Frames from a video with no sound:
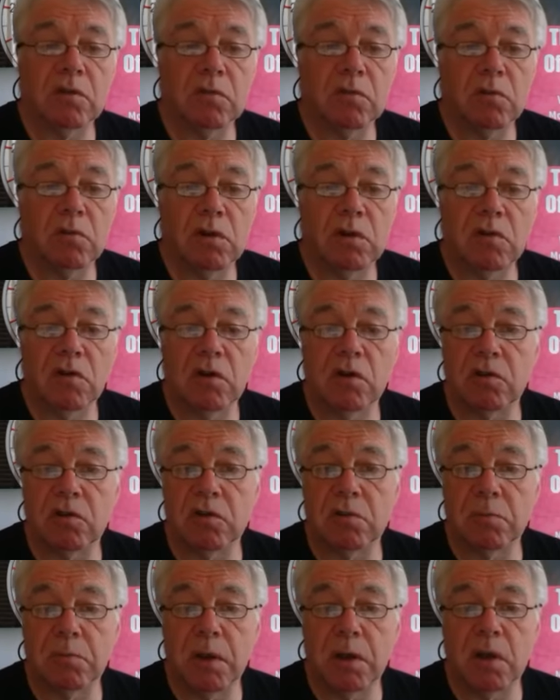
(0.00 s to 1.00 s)

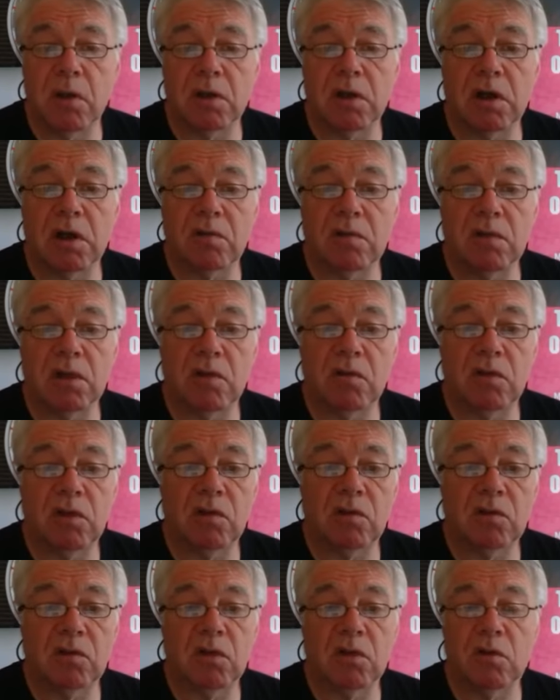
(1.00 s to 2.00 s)
recharging and parking of these
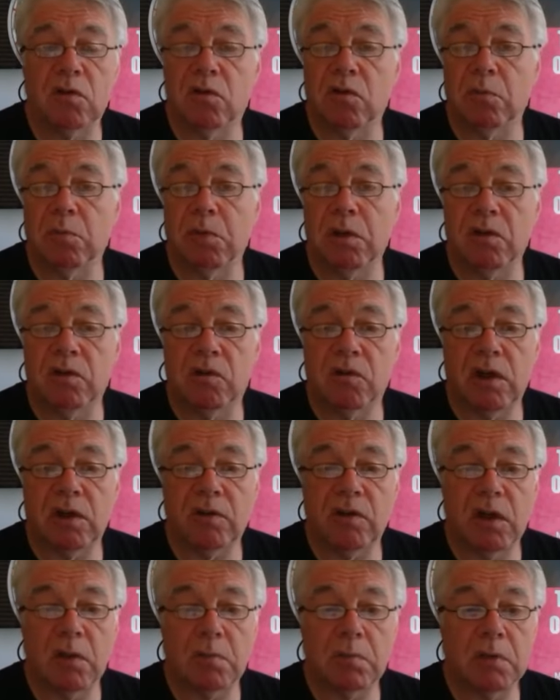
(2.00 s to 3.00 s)
e-scooters have been
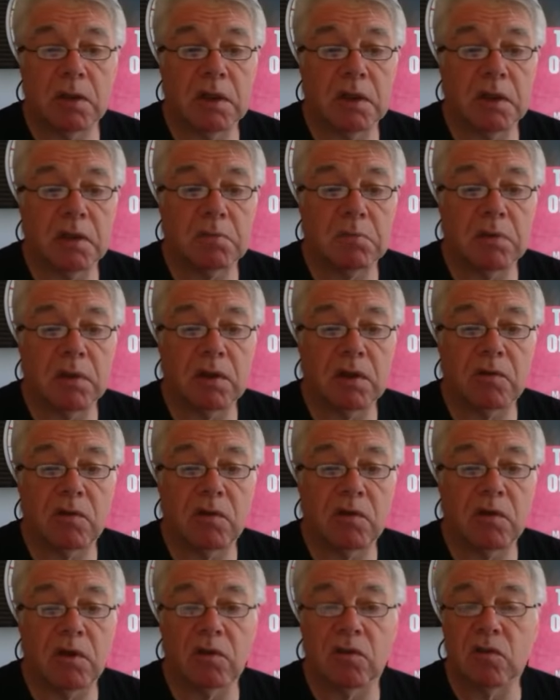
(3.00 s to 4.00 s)
set up in
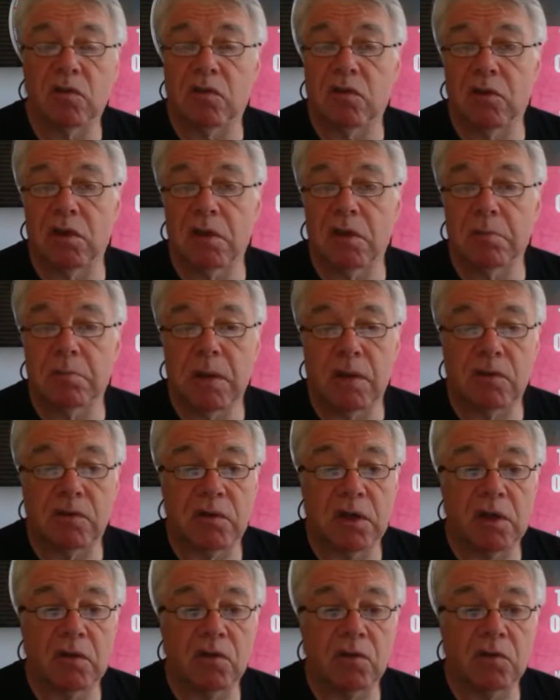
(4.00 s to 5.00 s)
places such as the bus
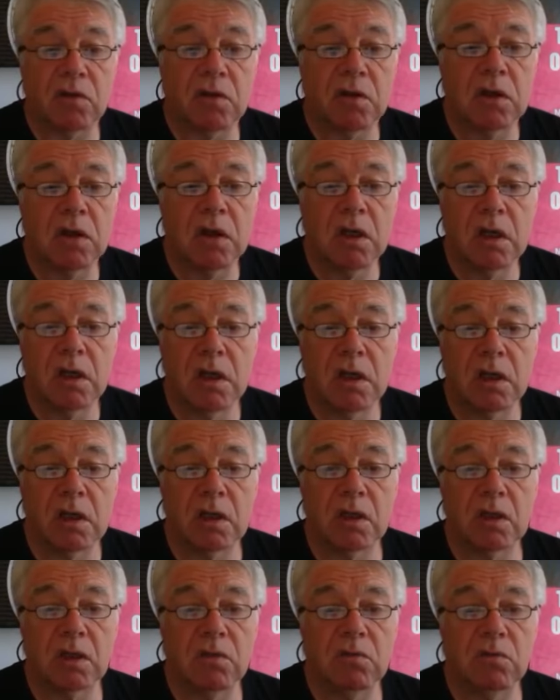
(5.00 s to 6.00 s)
station,
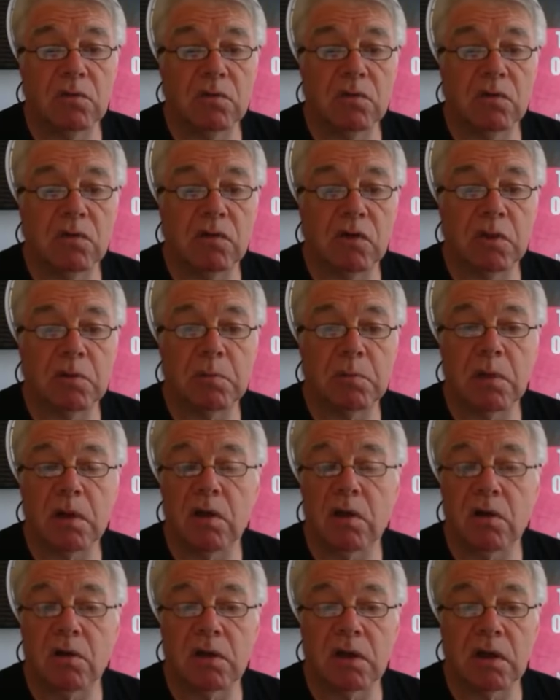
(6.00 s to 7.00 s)
the Riverside
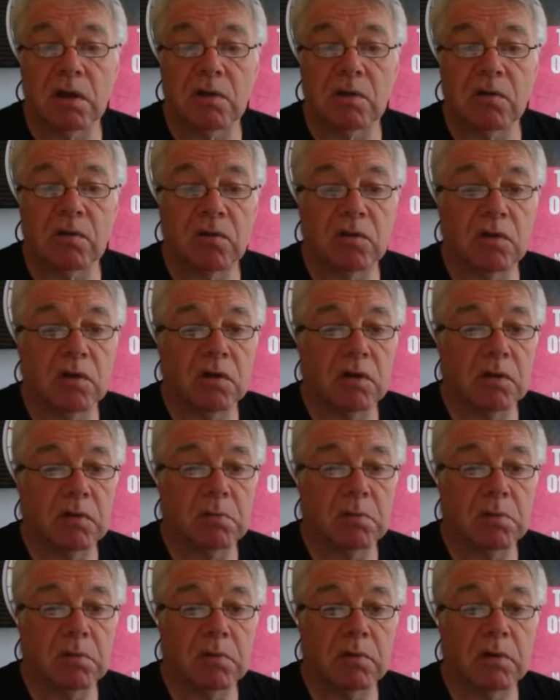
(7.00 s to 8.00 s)
Park, and
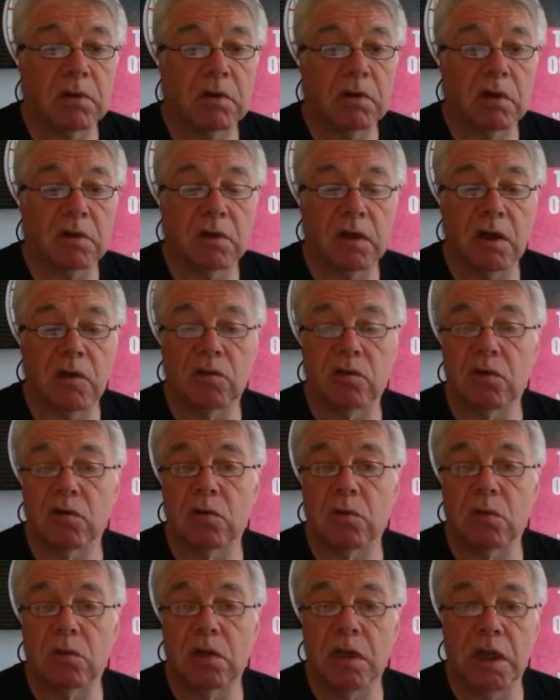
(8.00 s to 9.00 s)
a location
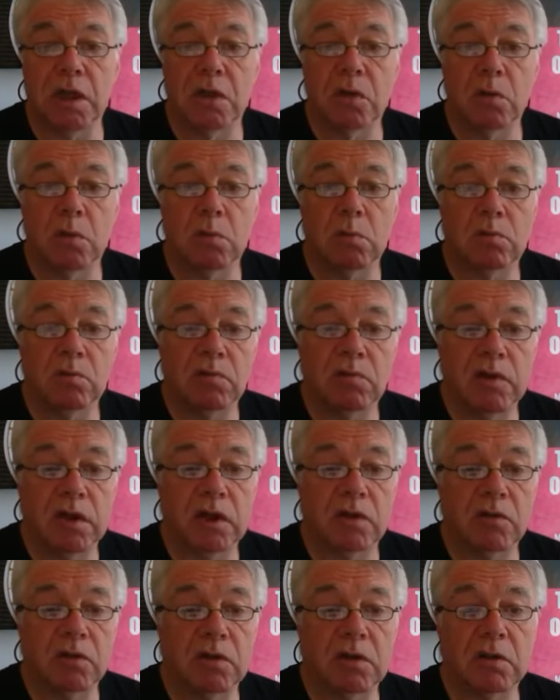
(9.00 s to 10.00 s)
called Linthorpe
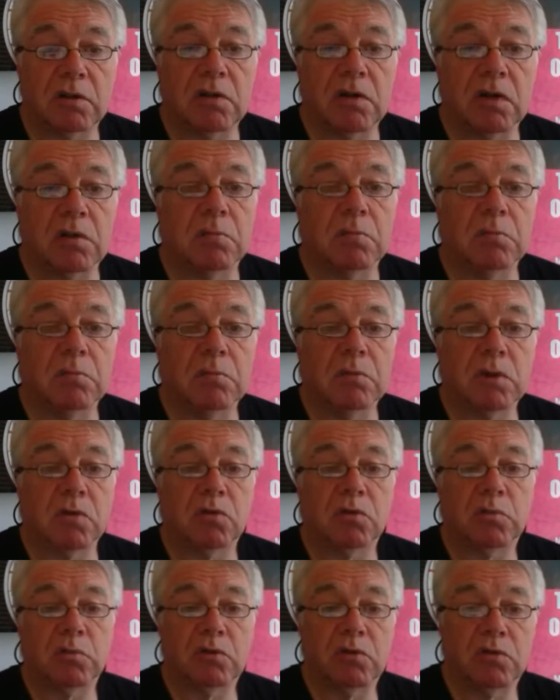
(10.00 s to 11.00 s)
Village. I don't know
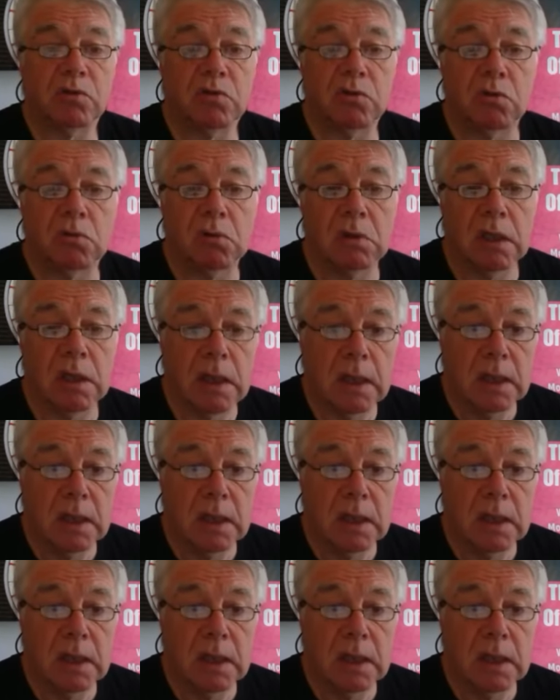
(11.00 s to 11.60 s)
Middlesbrough at all.